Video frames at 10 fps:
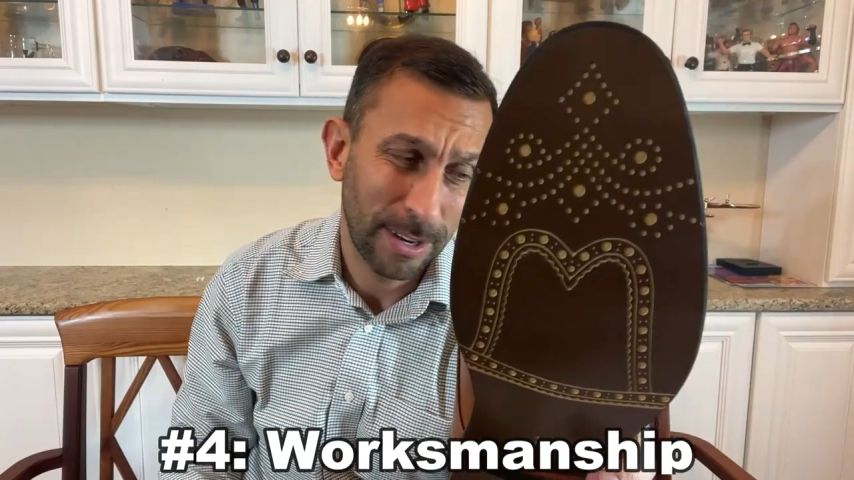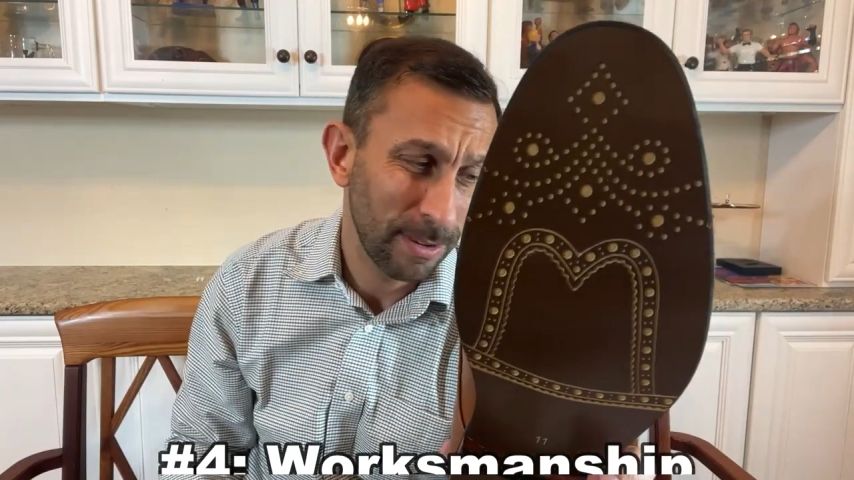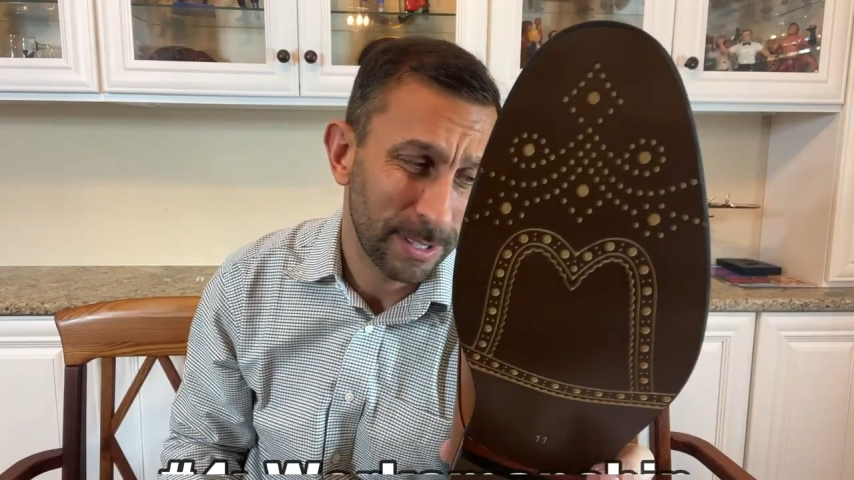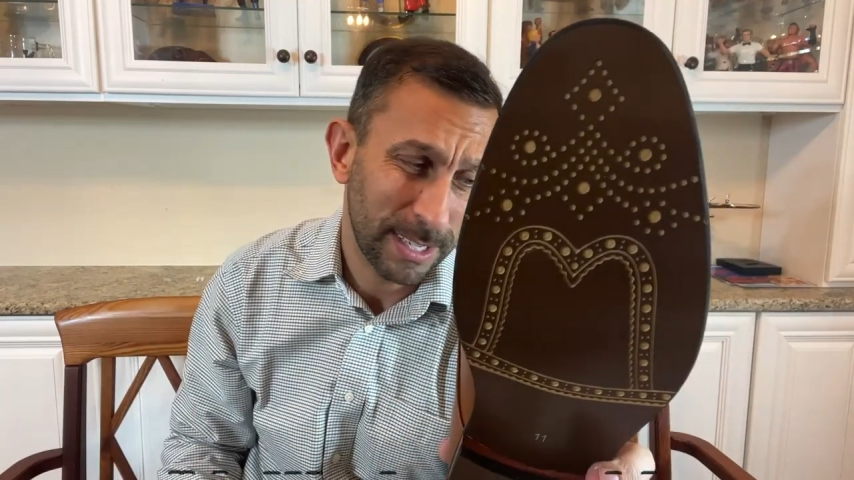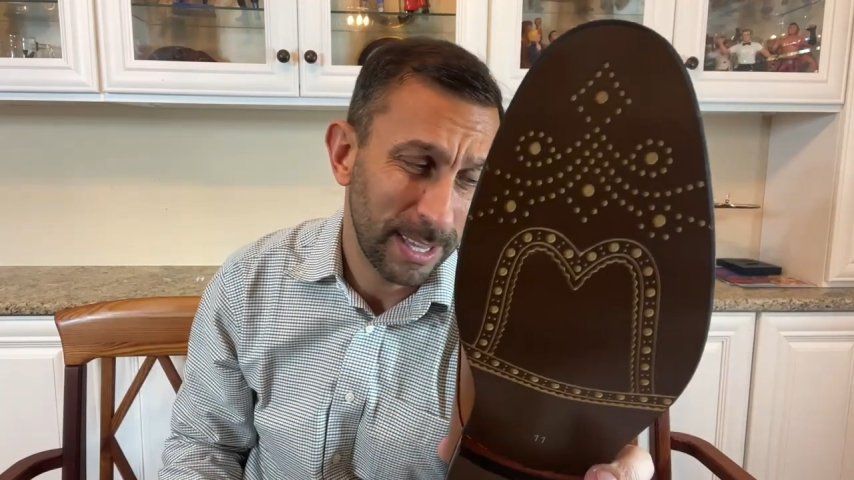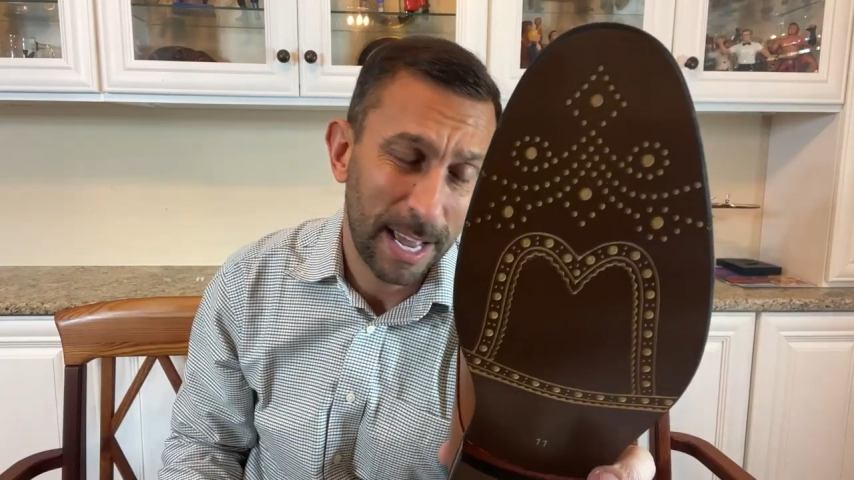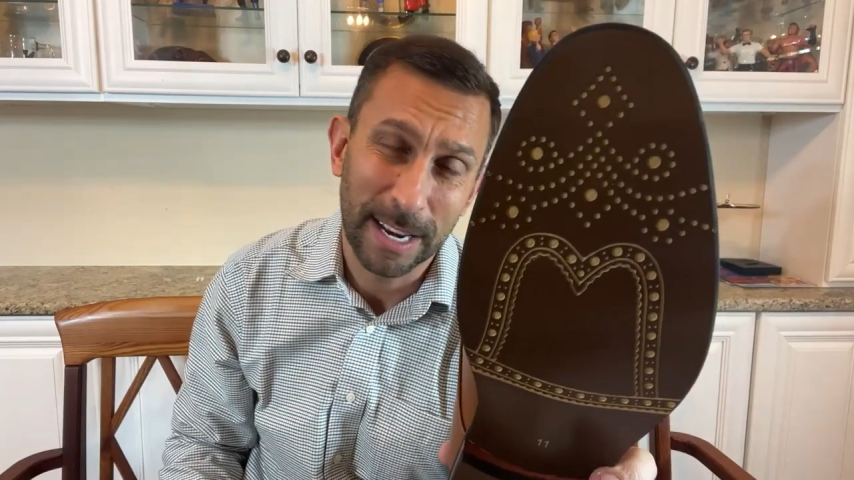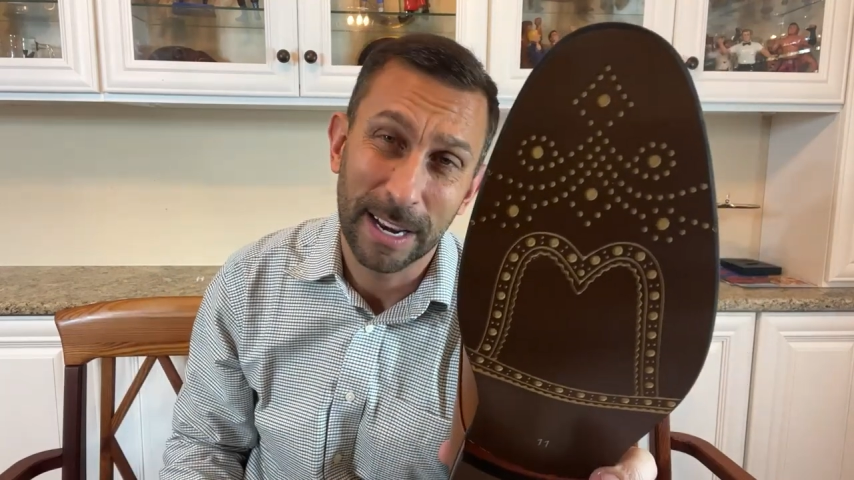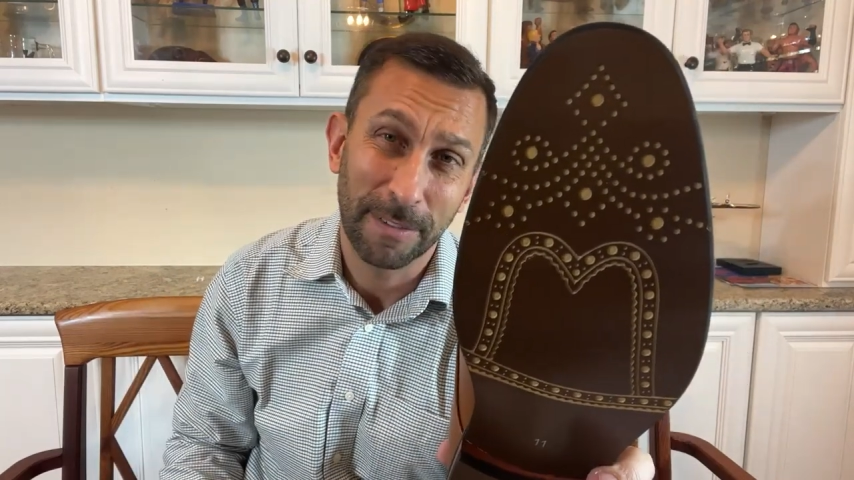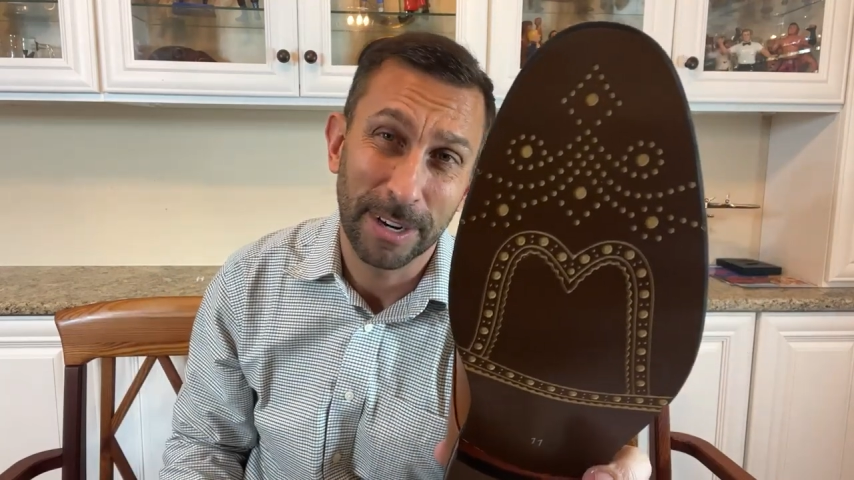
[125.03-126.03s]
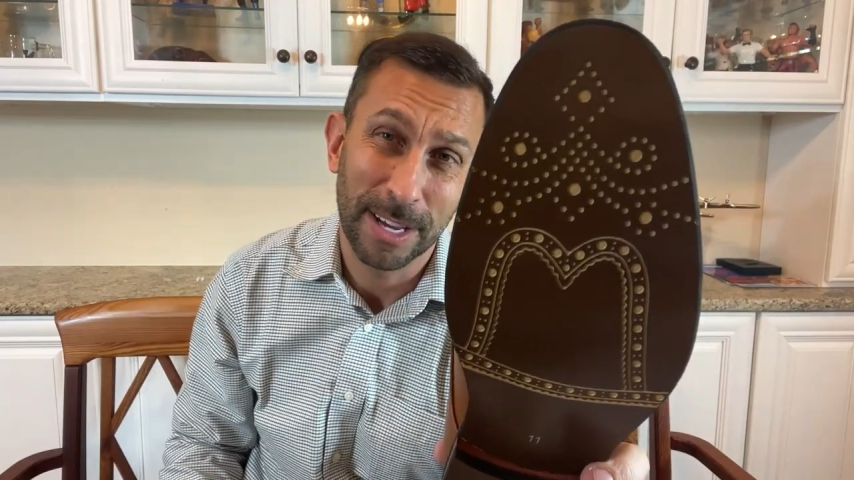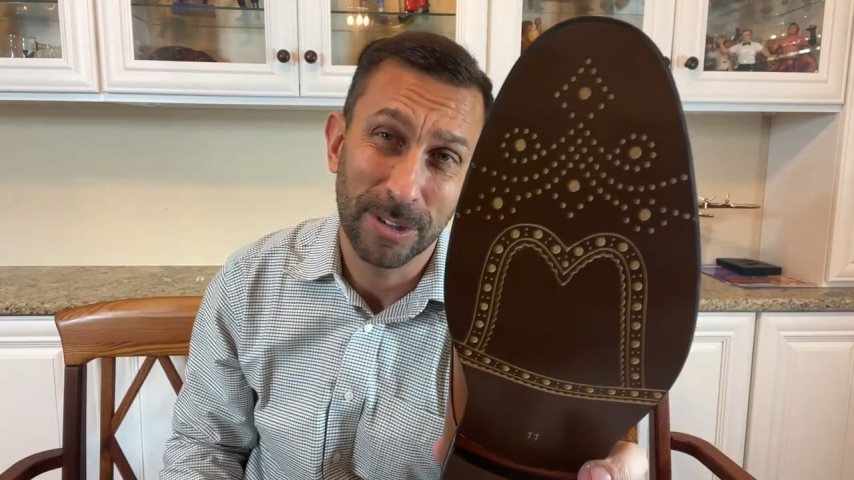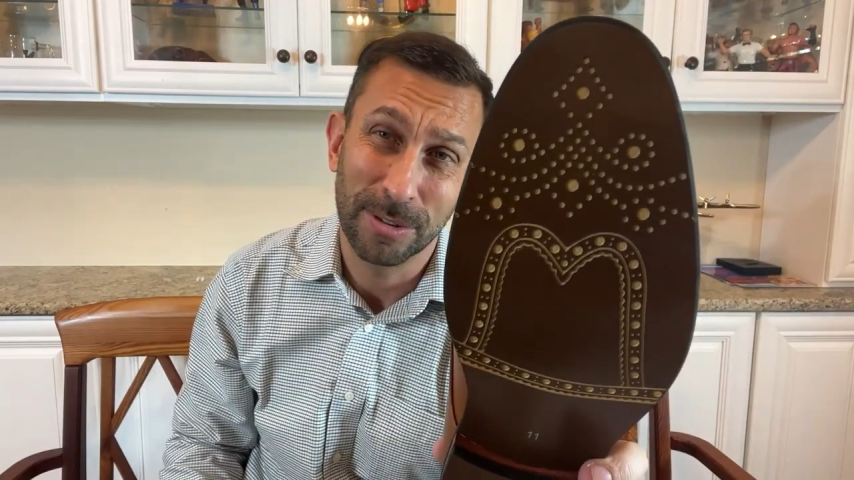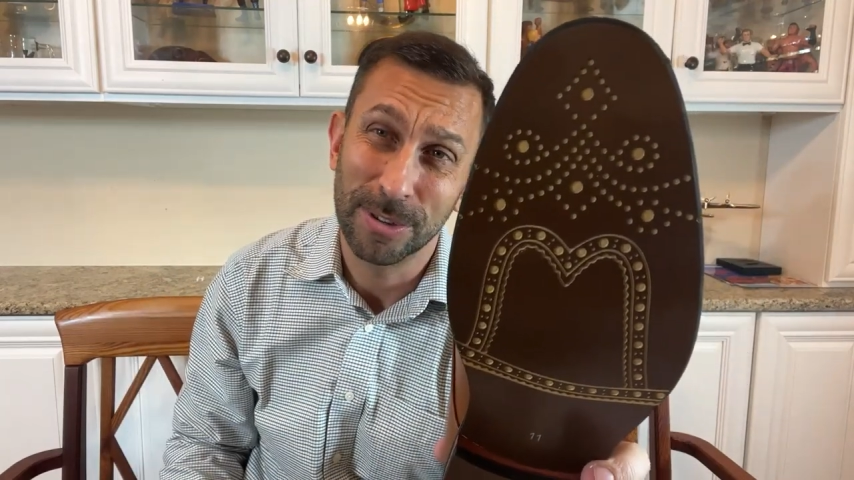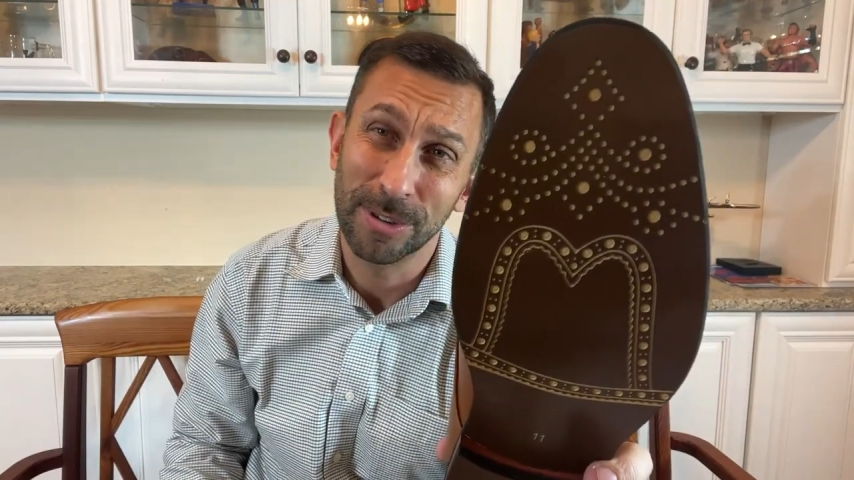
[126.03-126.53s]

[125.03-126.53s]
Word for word: You don't see that in everyday shoes.